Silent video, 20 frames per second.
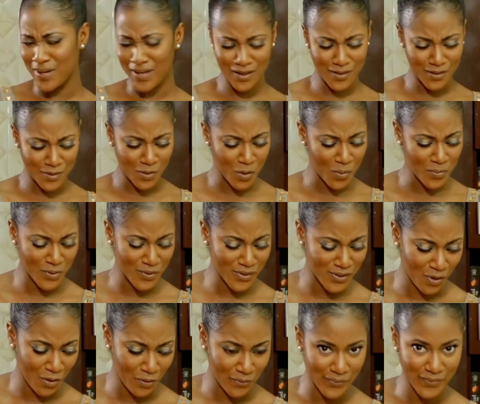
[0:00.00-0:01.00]
make it at home
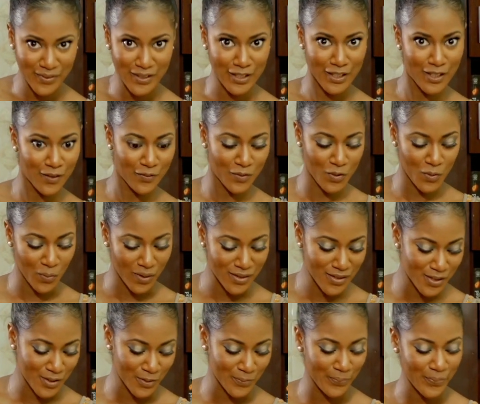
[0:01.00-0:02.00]
yourself if you
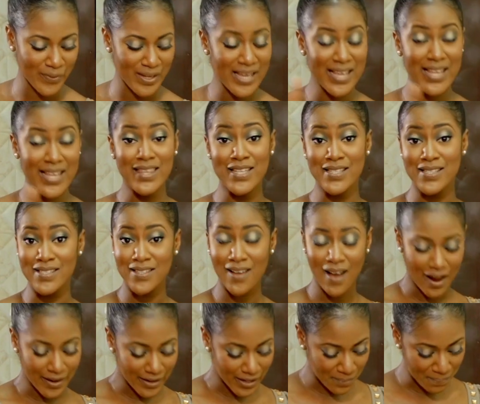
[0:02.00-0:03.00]
want to. This is
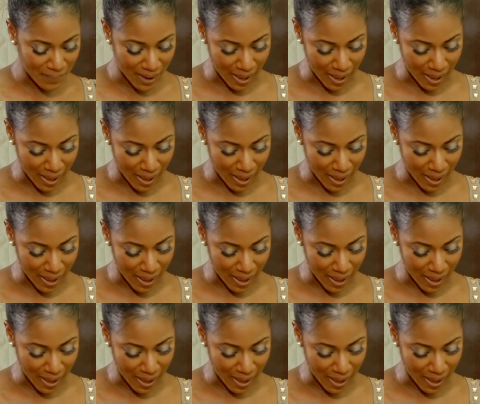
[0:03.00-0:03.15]
cayenne